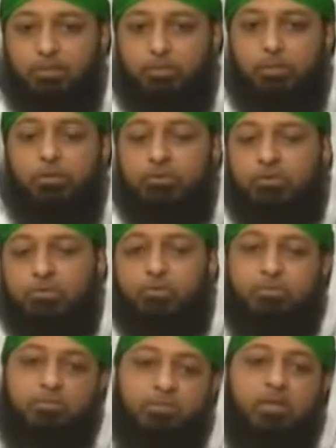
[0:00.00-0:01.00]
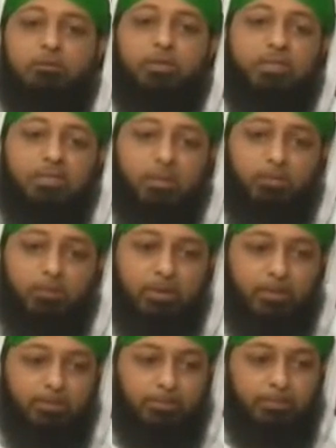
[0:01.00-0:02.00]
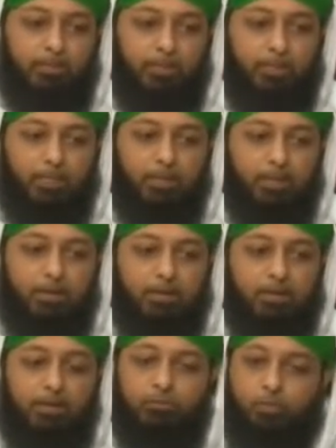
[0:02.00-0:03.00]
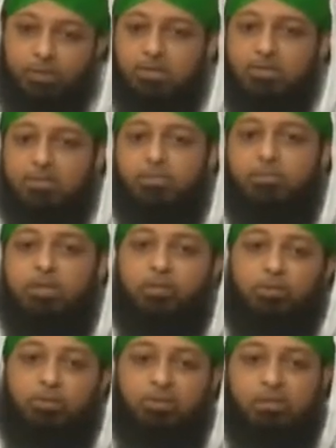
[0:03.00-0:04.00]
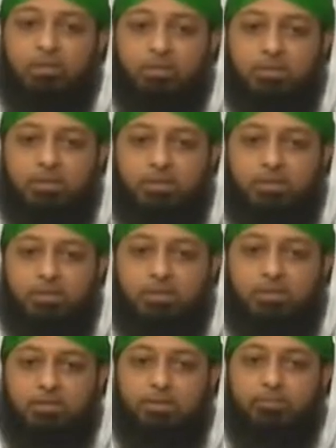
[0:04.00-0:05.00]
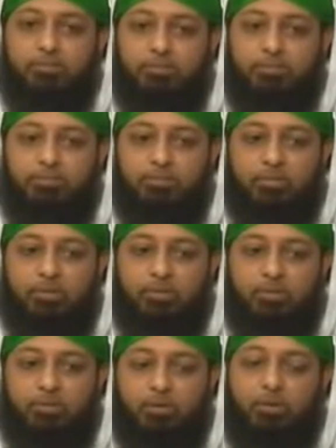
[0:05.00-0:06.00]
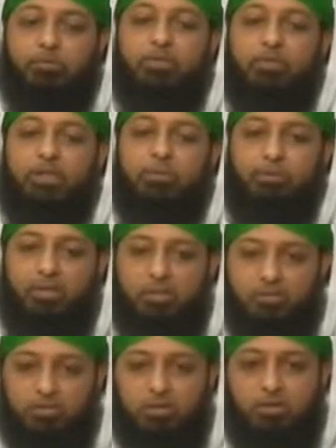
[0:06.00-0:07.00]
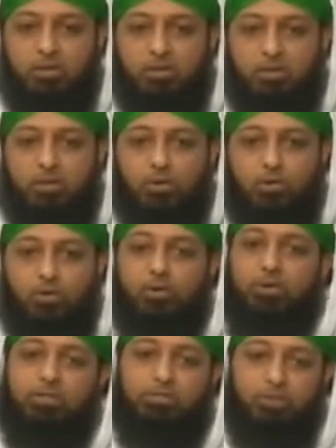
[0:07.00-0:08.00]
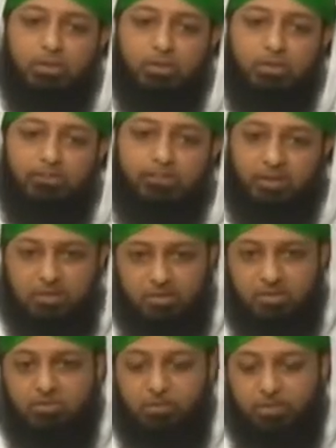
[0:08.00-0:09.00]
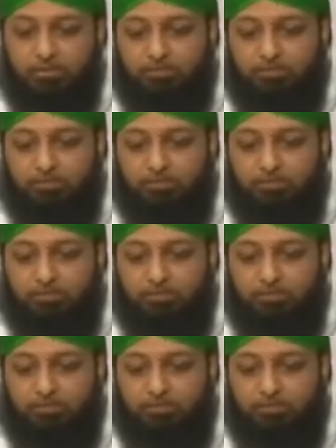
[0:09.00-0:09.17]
Because, take for example, if we learn something good, some of Islamic history or a sunnah, etc.